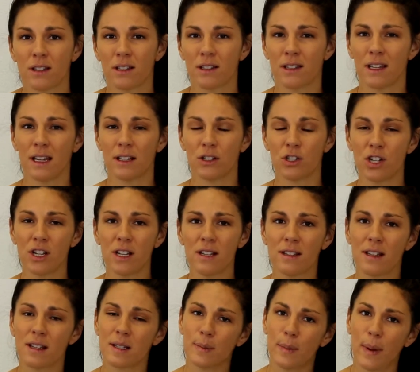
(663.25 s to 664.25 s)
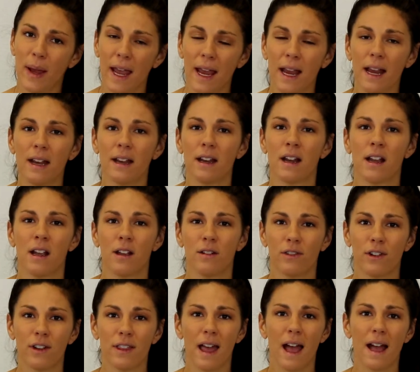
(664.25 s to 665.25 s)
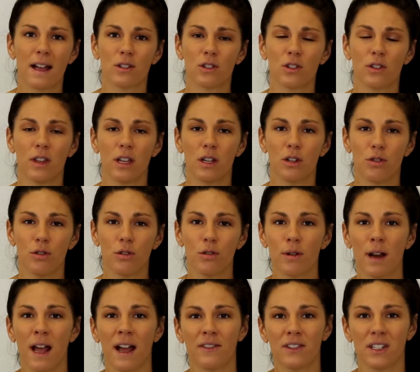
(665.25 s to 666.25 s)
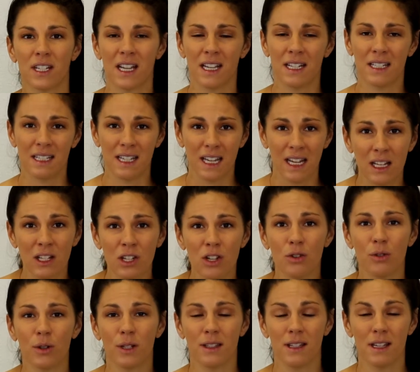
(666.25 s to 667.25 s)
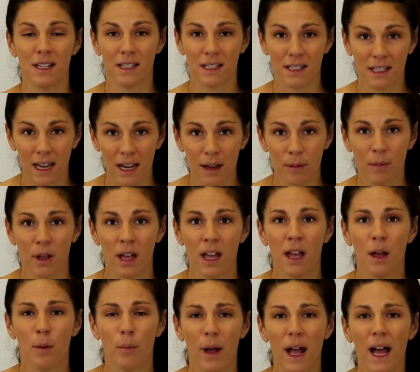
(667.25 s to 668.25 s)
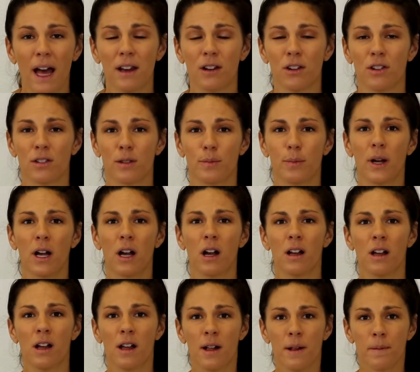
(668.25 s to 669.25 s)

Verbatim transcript: It's like Jesus paid for that so that you don't have to continue in these same patterns, but